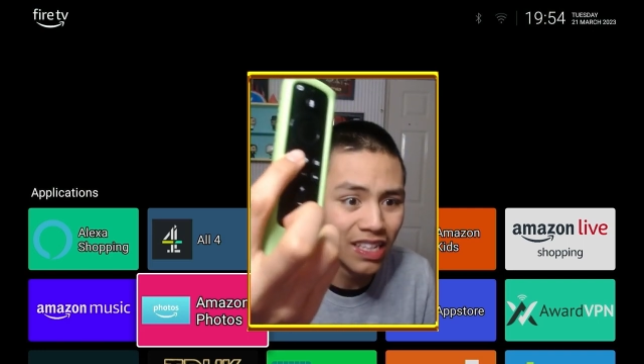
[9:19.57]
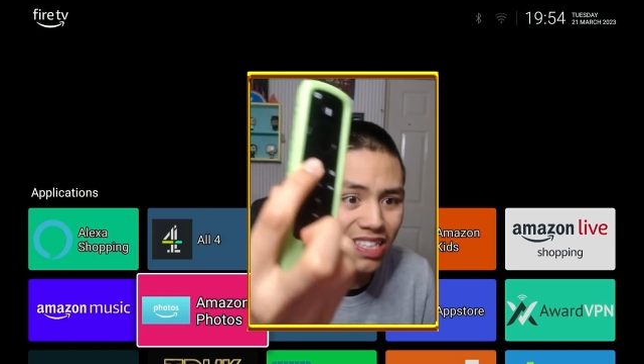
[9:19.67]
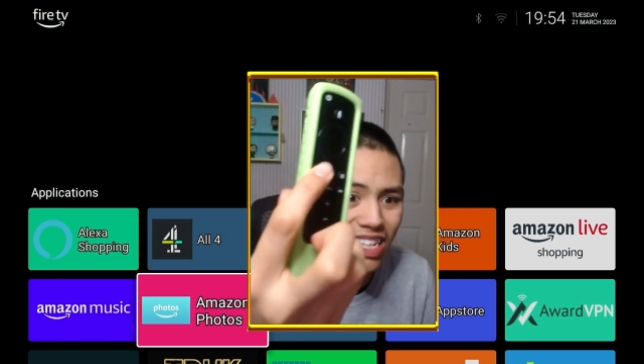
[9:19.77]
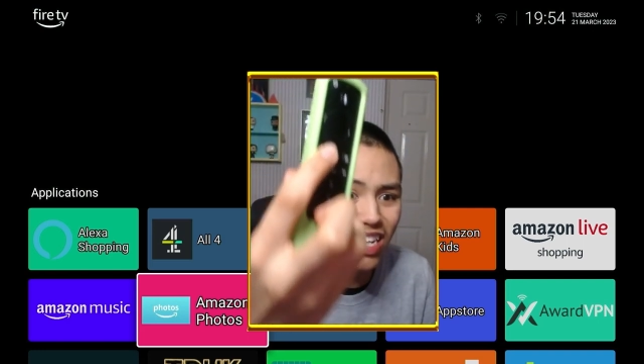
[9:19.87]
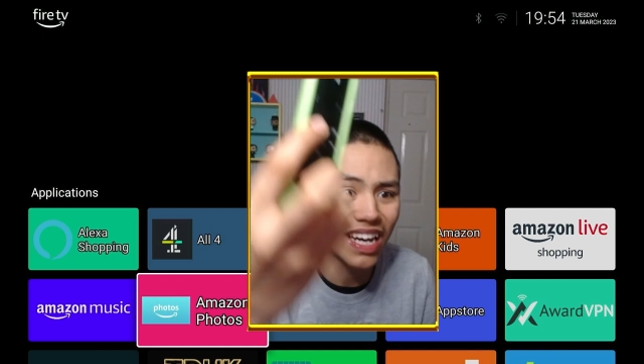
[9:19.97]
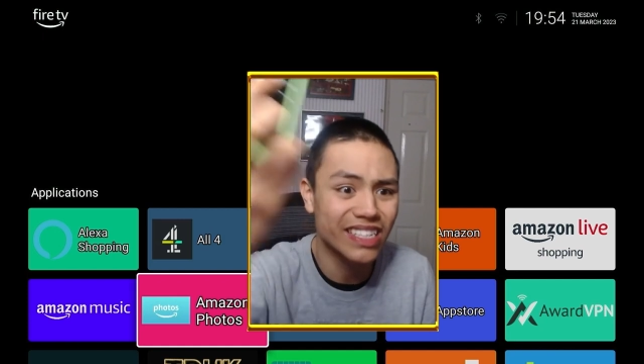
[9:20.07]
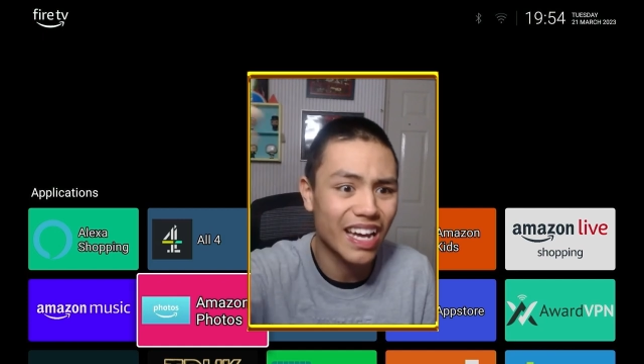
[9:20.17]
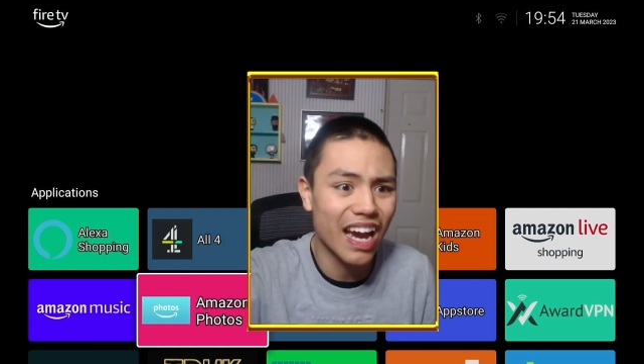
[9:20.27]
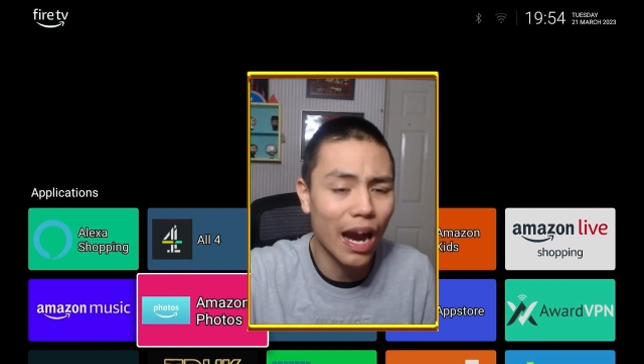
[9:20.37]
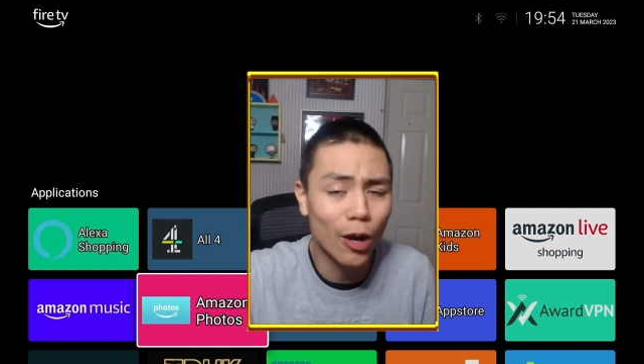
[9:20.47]
to get
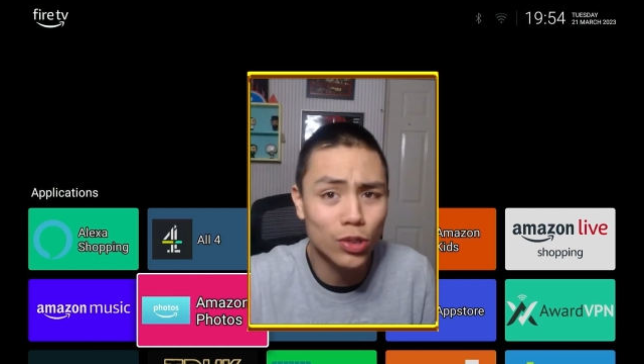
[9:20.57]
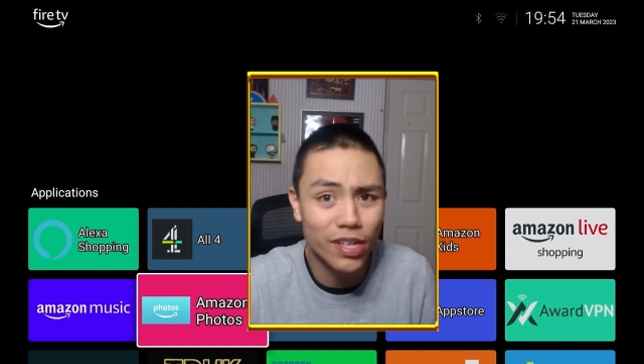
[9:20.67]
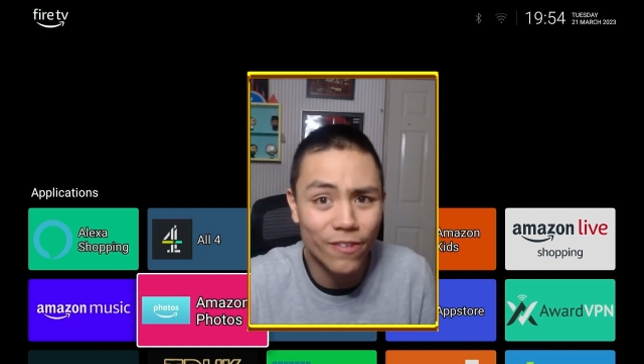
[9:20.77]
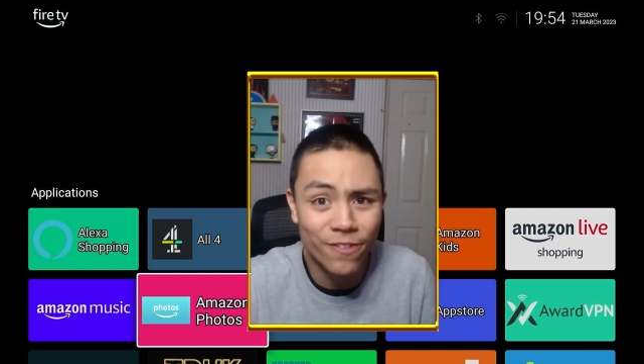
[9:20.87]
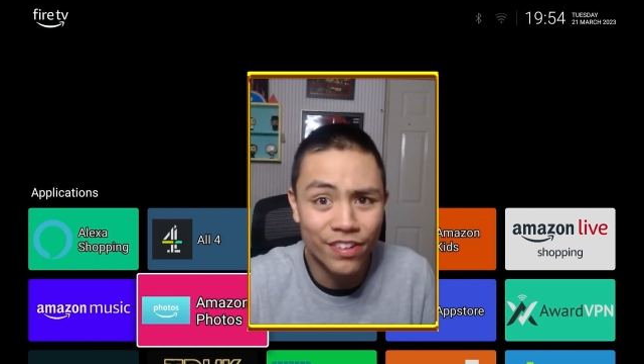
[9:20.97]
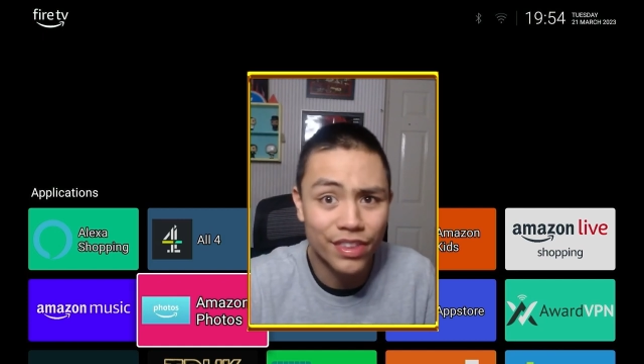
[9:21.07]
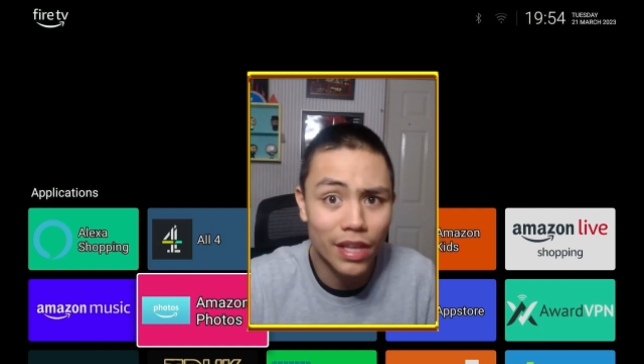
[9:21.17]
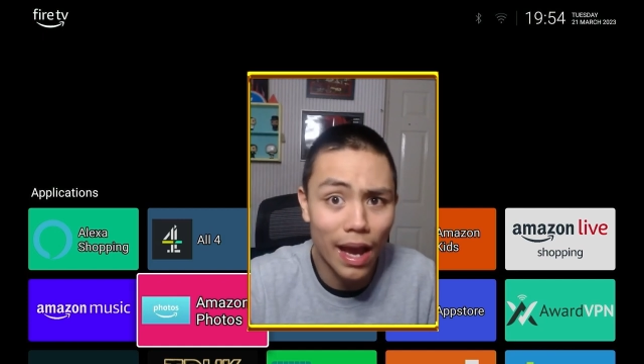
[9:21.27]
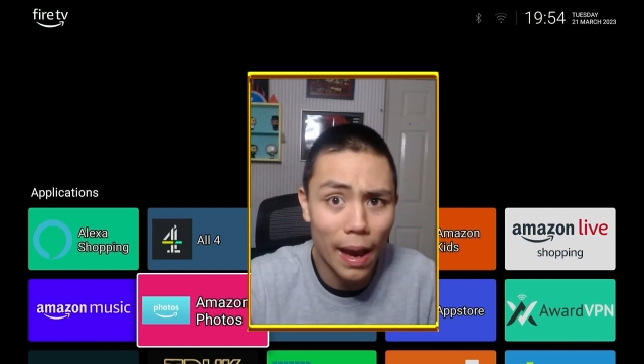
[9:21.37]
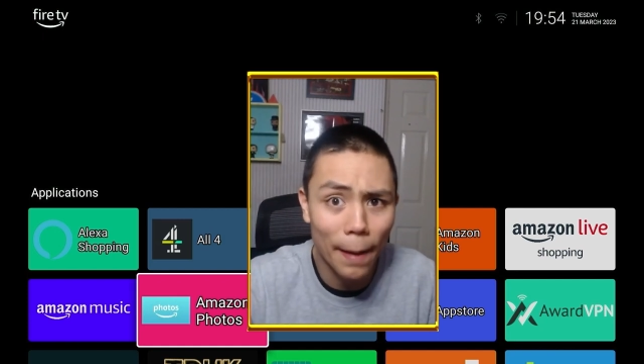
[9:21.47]
out of
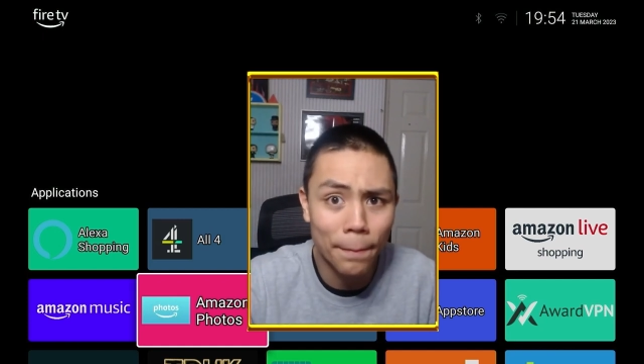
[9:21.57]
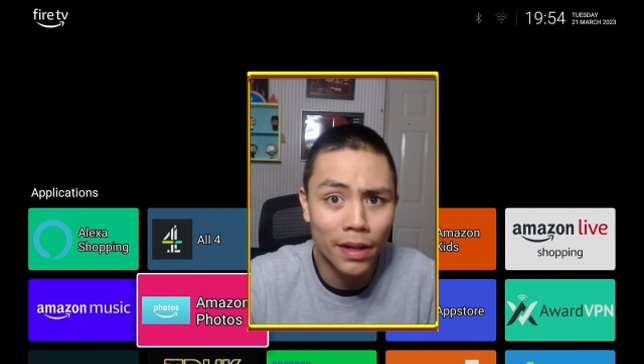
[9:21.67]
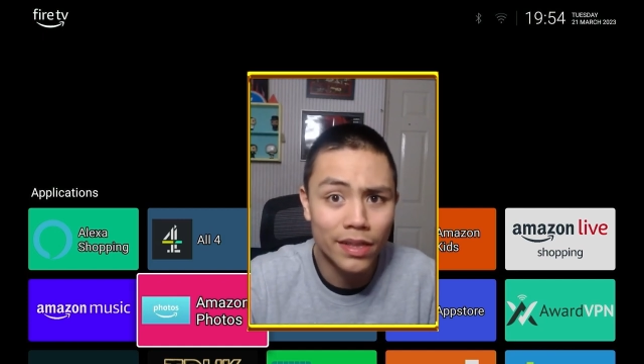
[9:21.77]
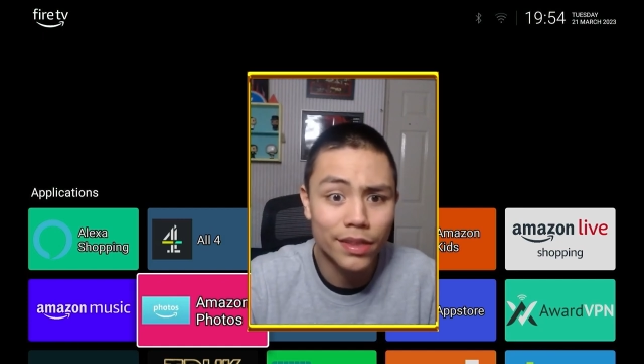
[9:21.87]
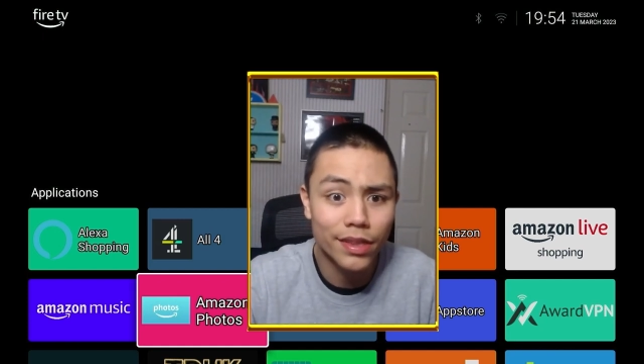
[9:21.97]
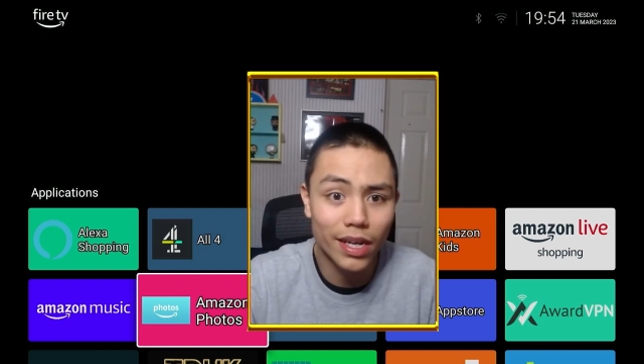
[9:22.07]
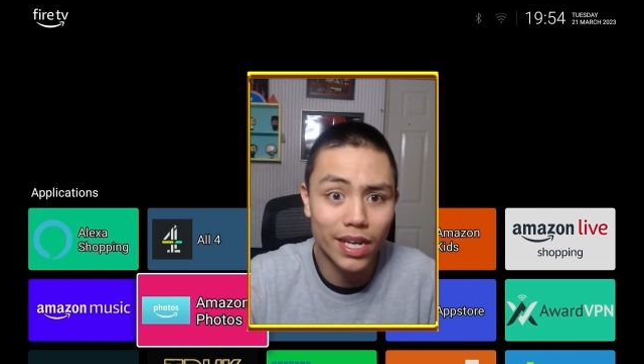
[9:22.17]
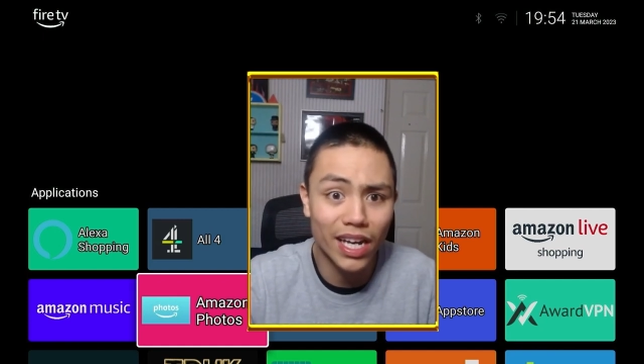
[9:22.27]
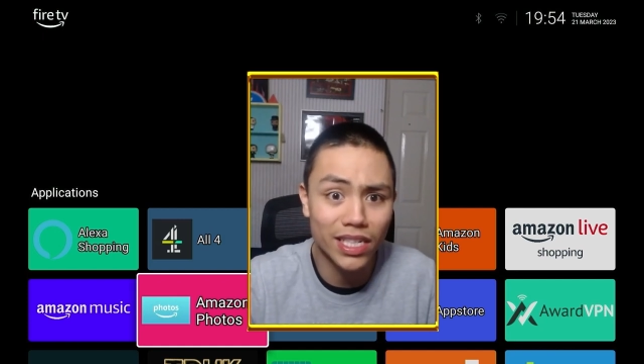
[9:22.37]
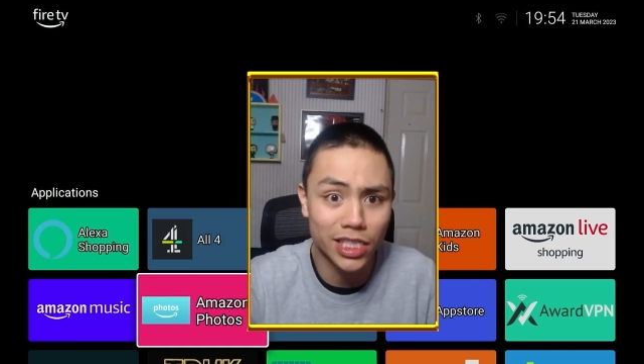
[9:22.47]
the
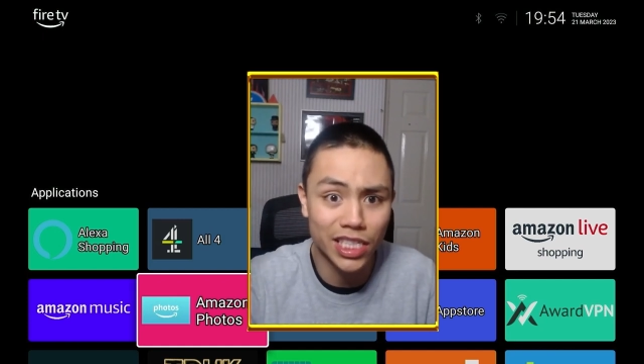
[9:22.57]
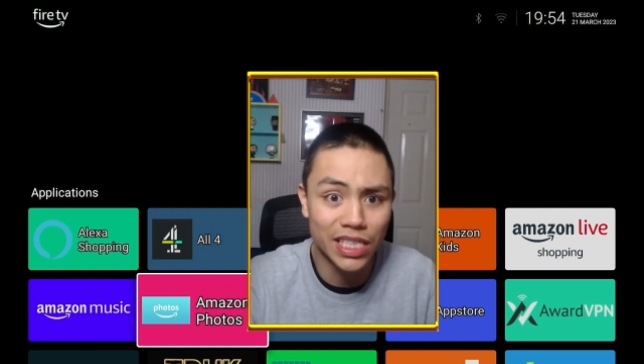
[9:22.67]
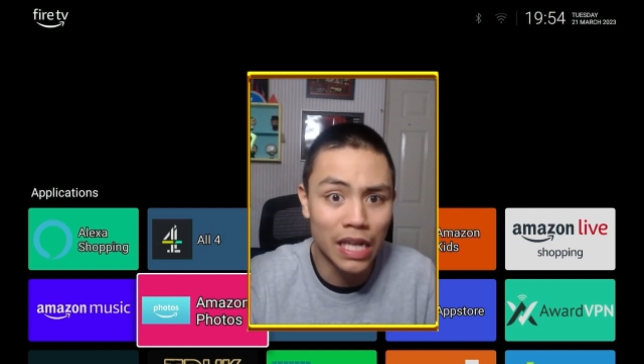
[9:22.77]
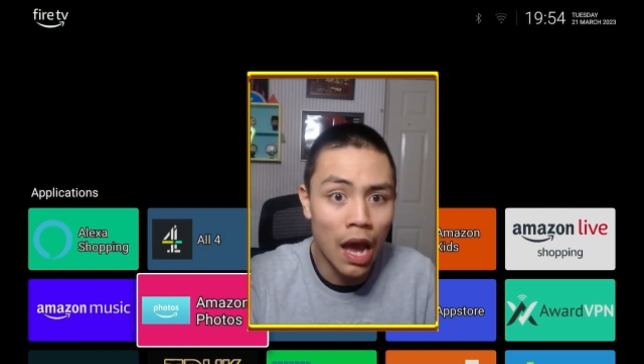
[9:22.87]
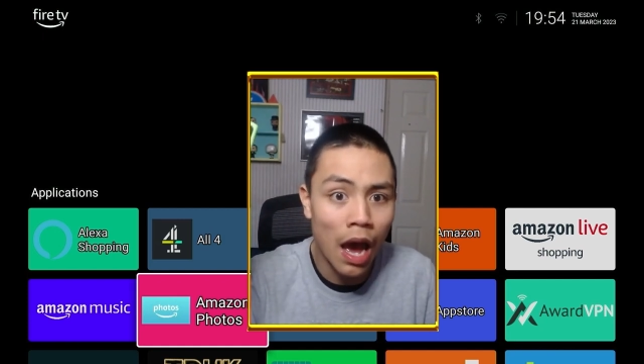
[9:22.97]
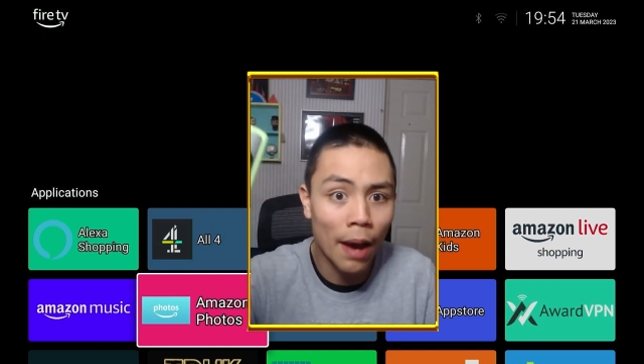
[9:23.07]
application